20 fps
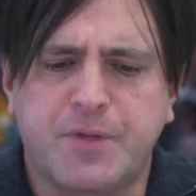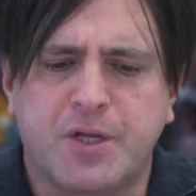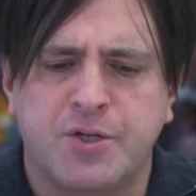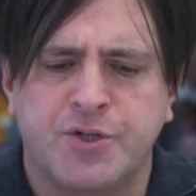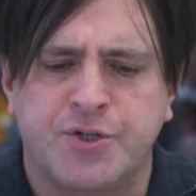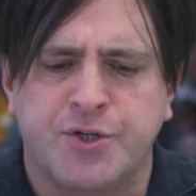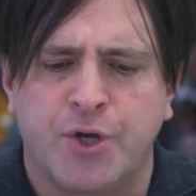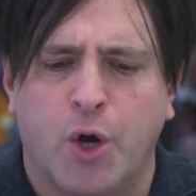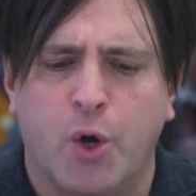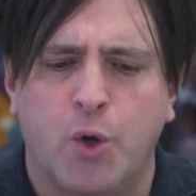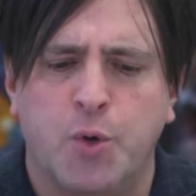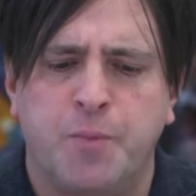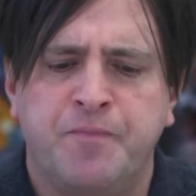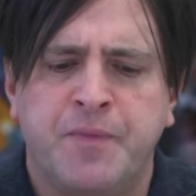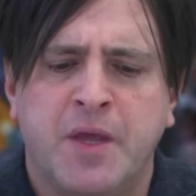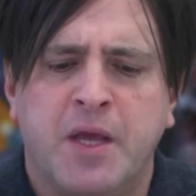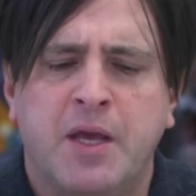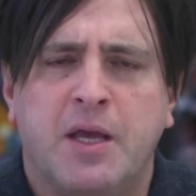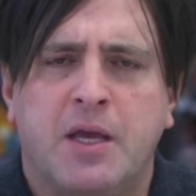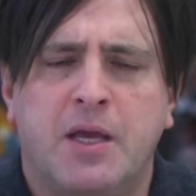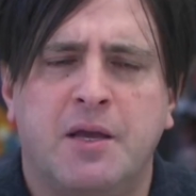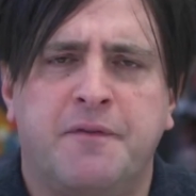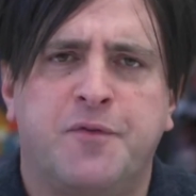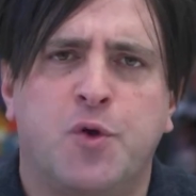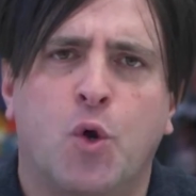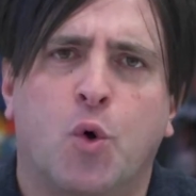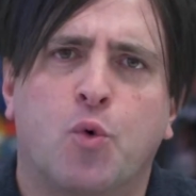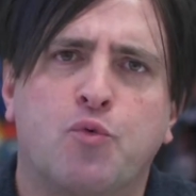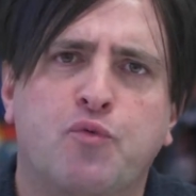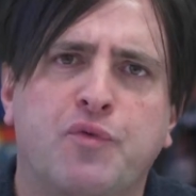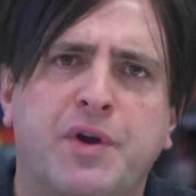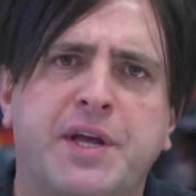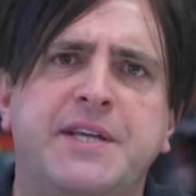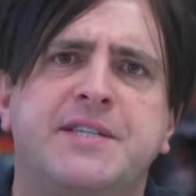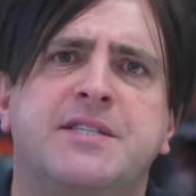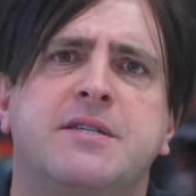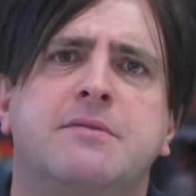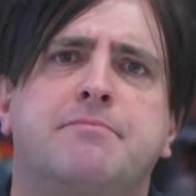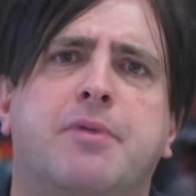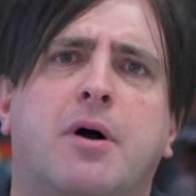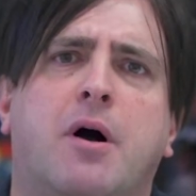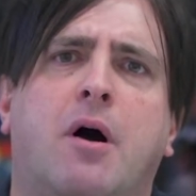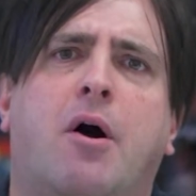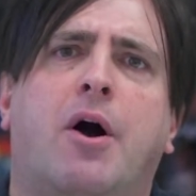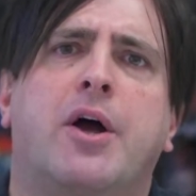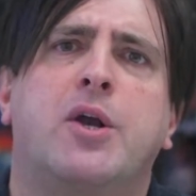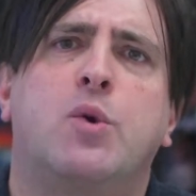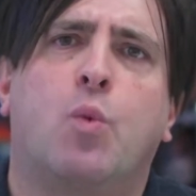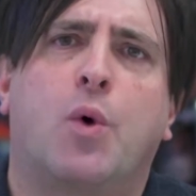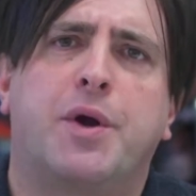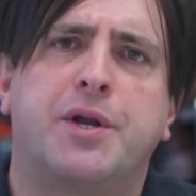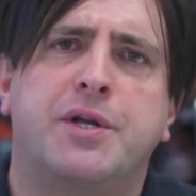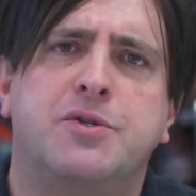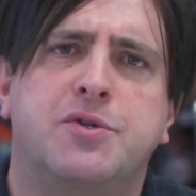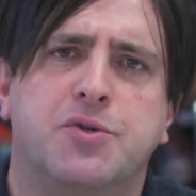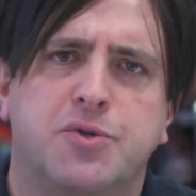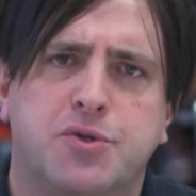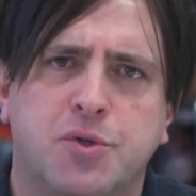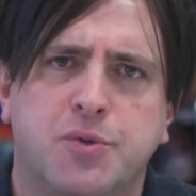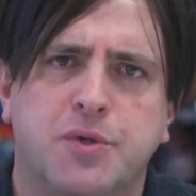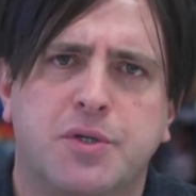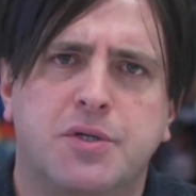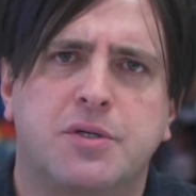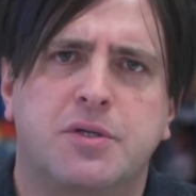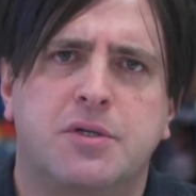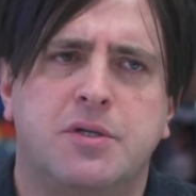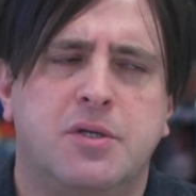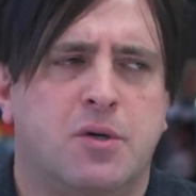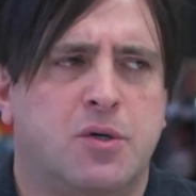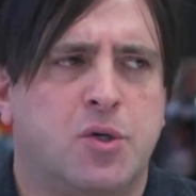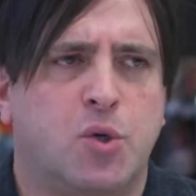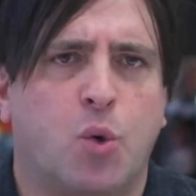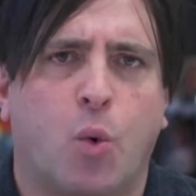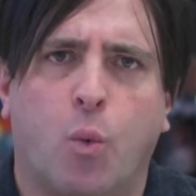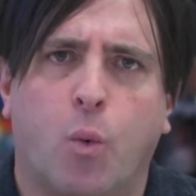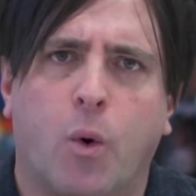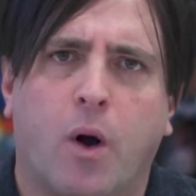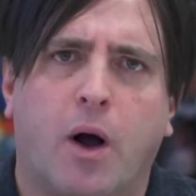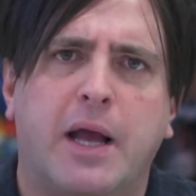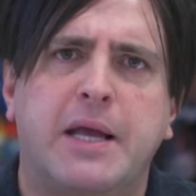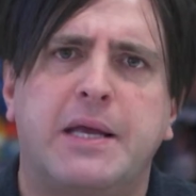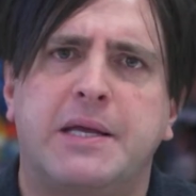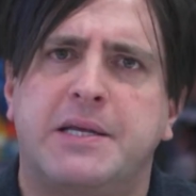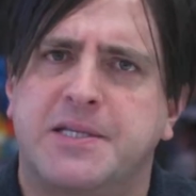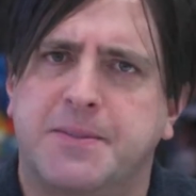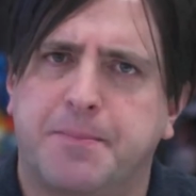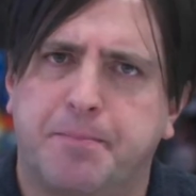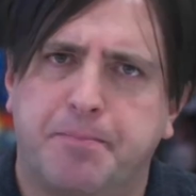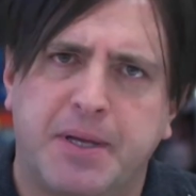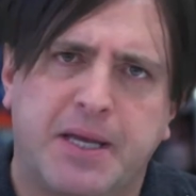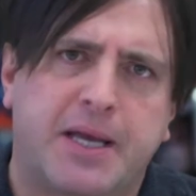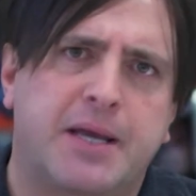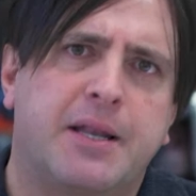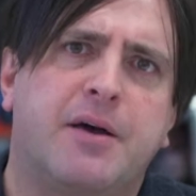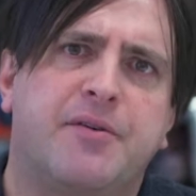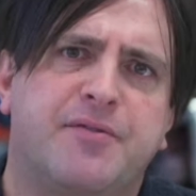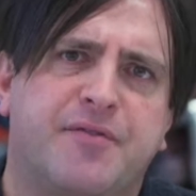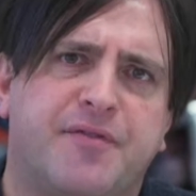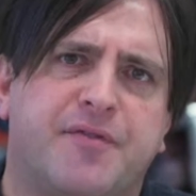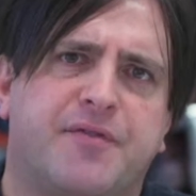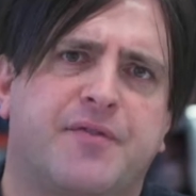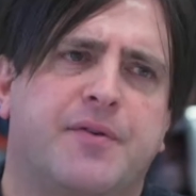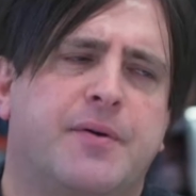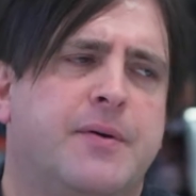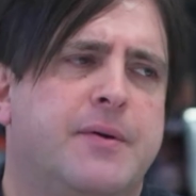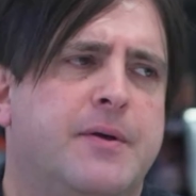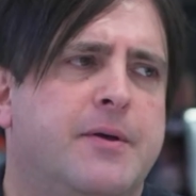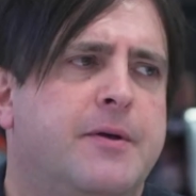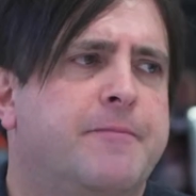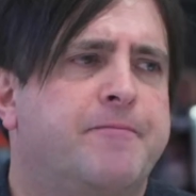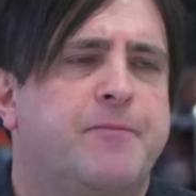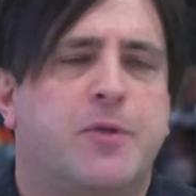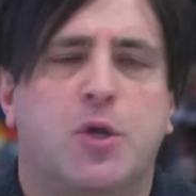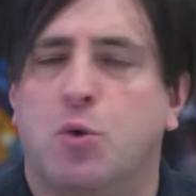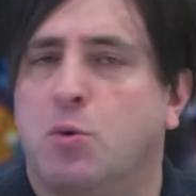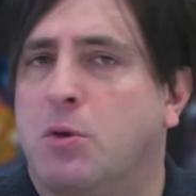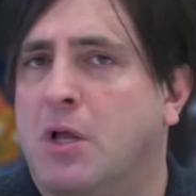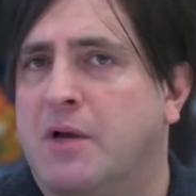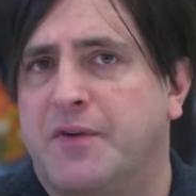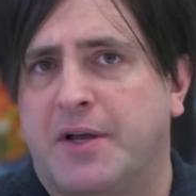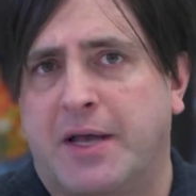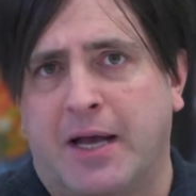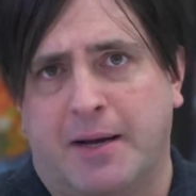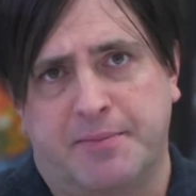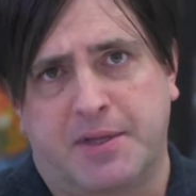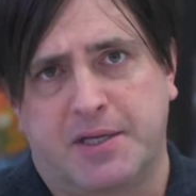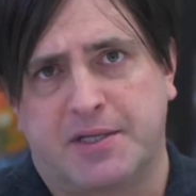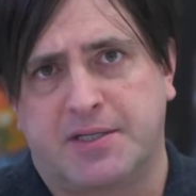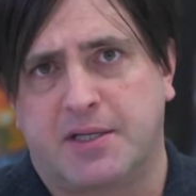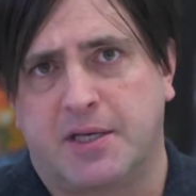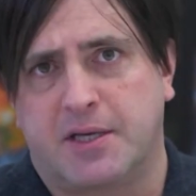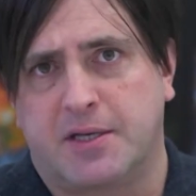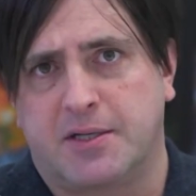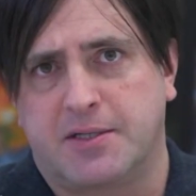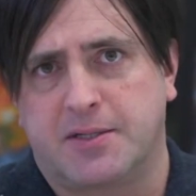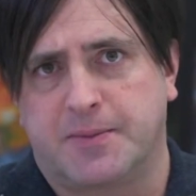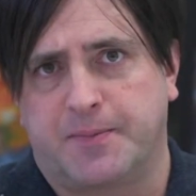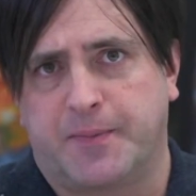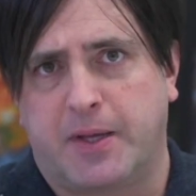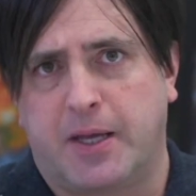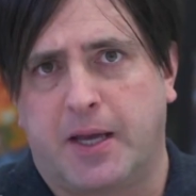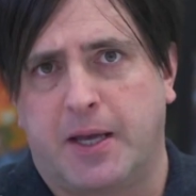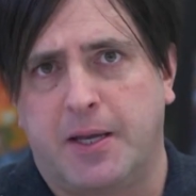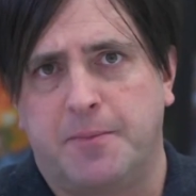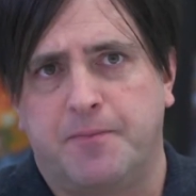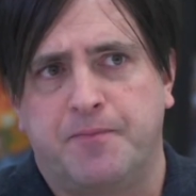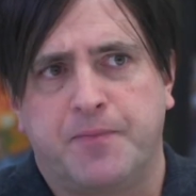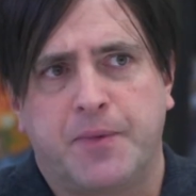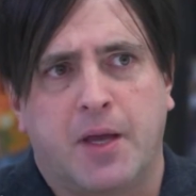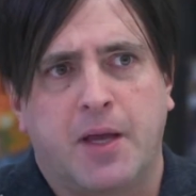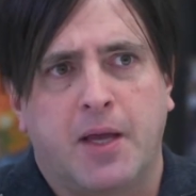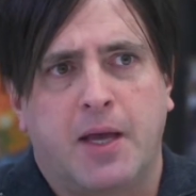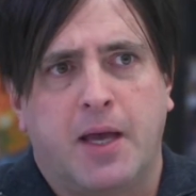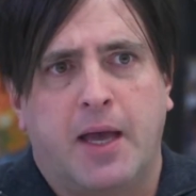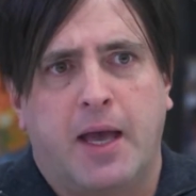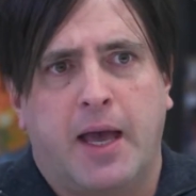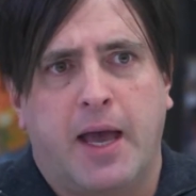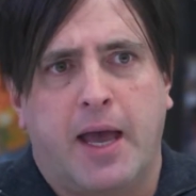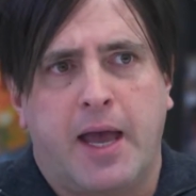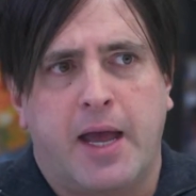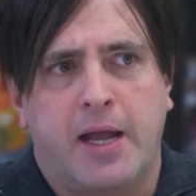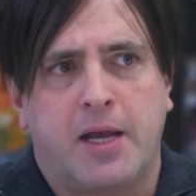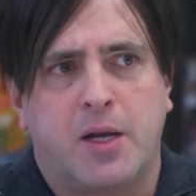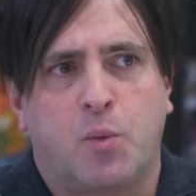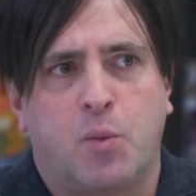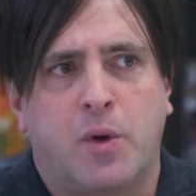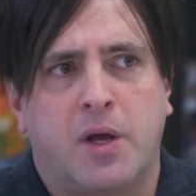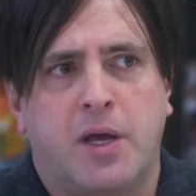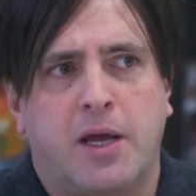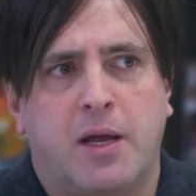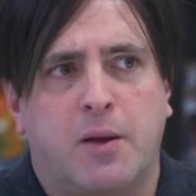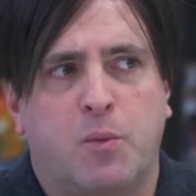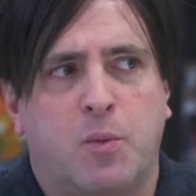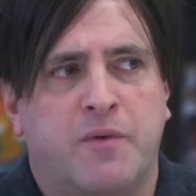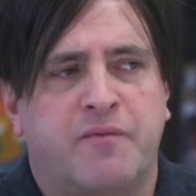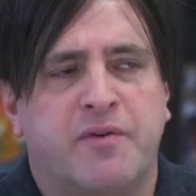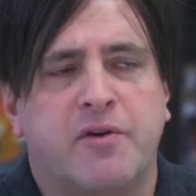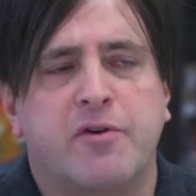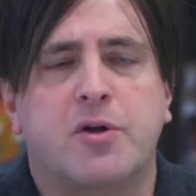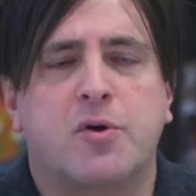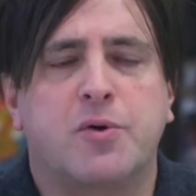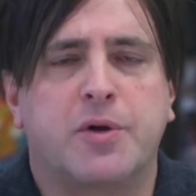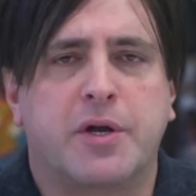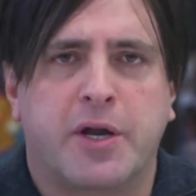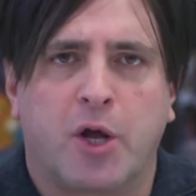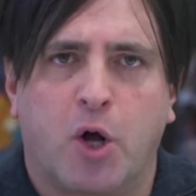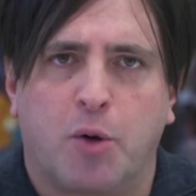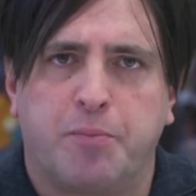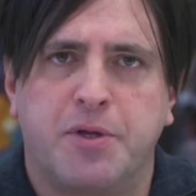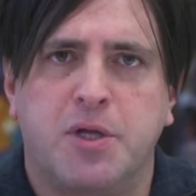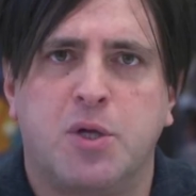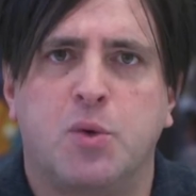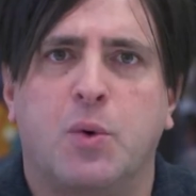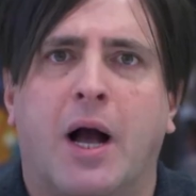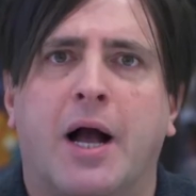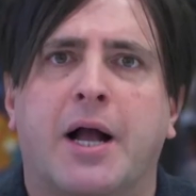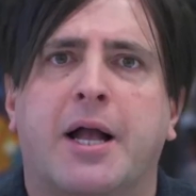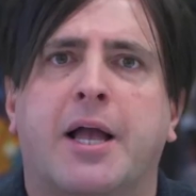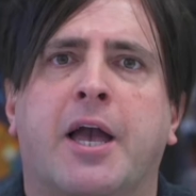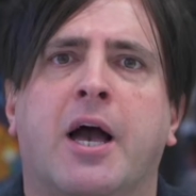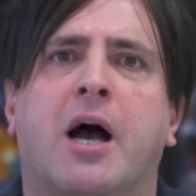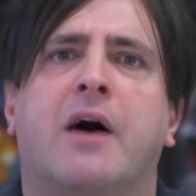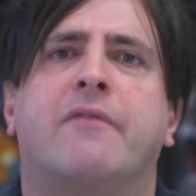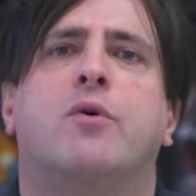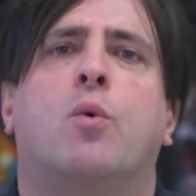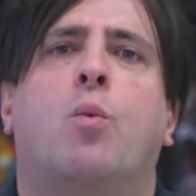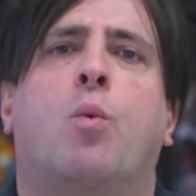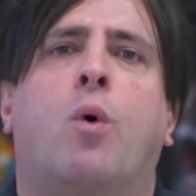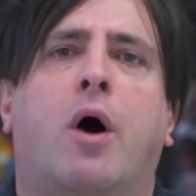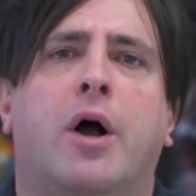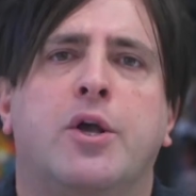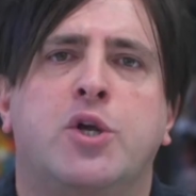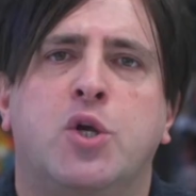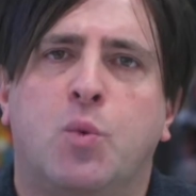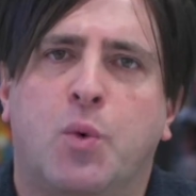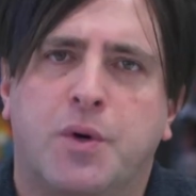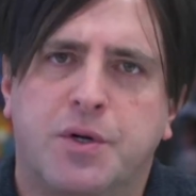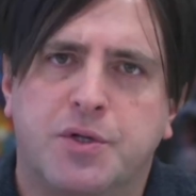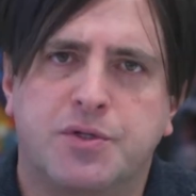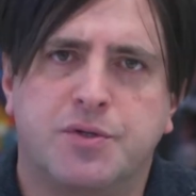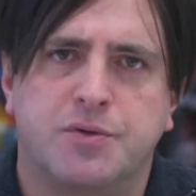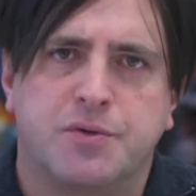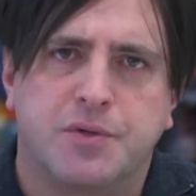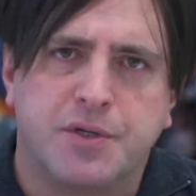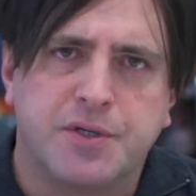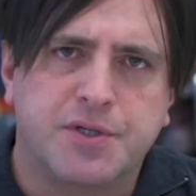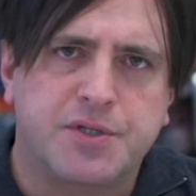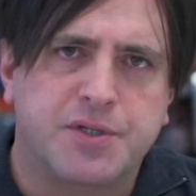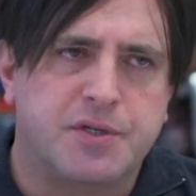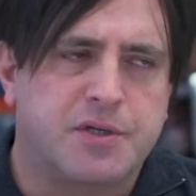So if your reason behind wanting to do it, your why is big enough, you'll overcome these things, okay? And we're very good at helping you uncover why you want to do this.